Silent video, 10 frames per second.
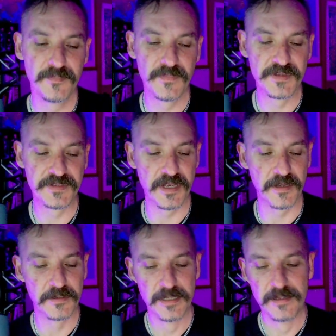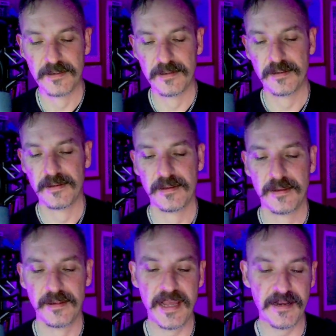So,
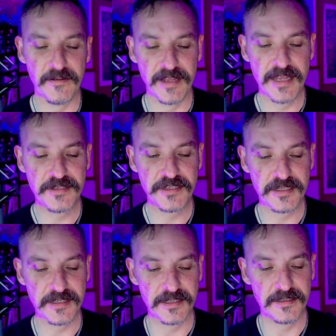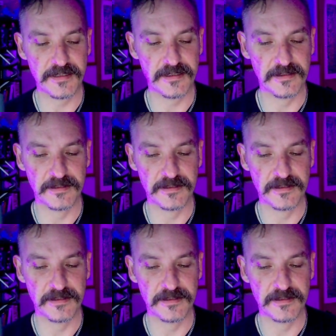anyway, that's just a little,